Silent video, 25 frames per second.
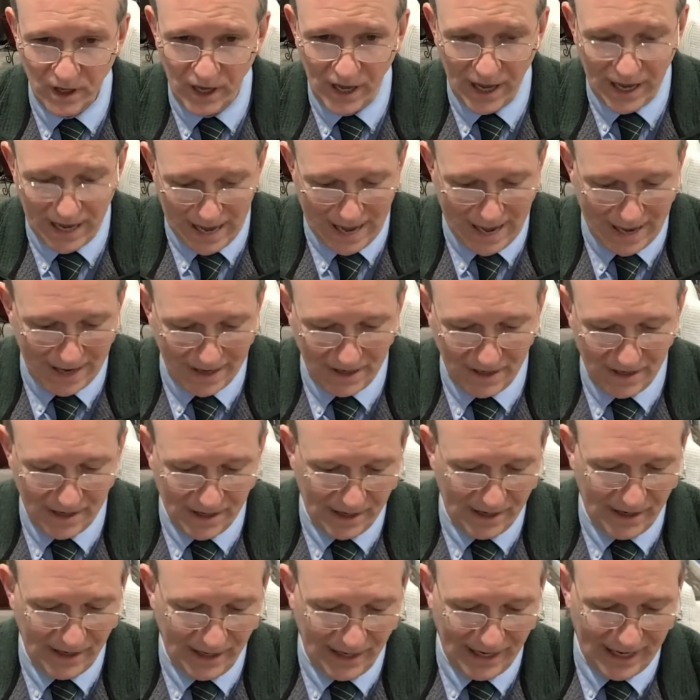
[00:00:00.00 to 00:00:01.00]
And
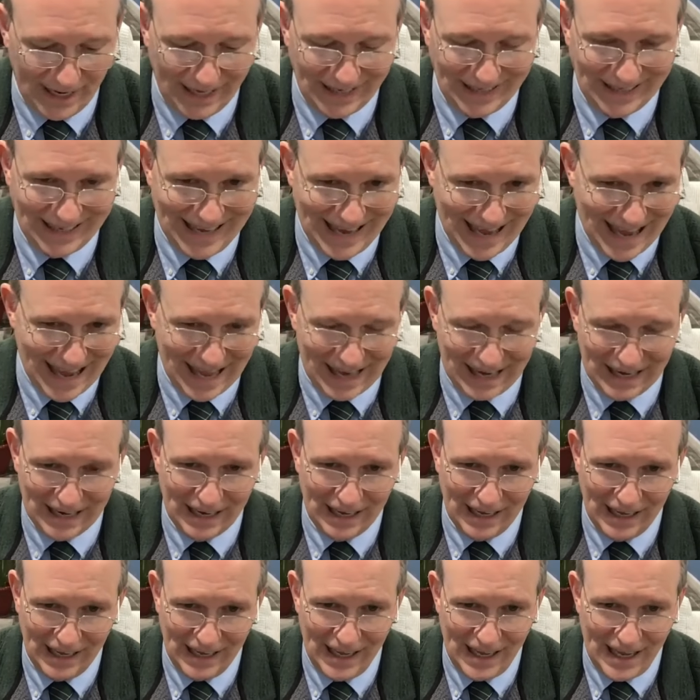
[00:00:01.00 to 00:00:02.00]
yet
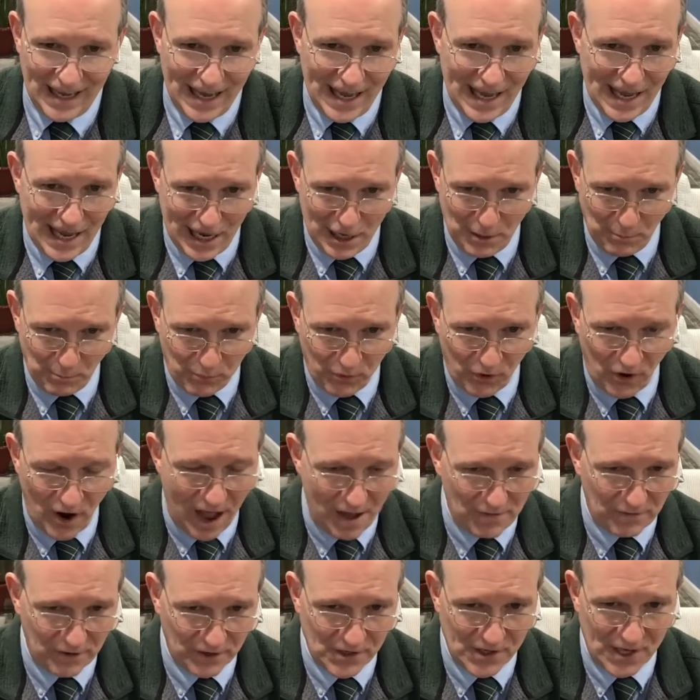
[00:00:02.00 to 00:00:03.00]
he
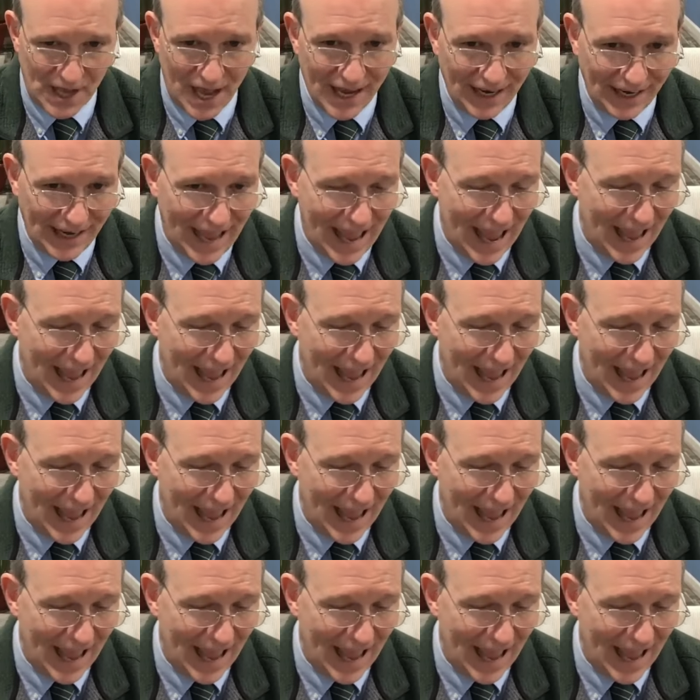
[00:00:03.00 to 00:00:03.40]
prophesied,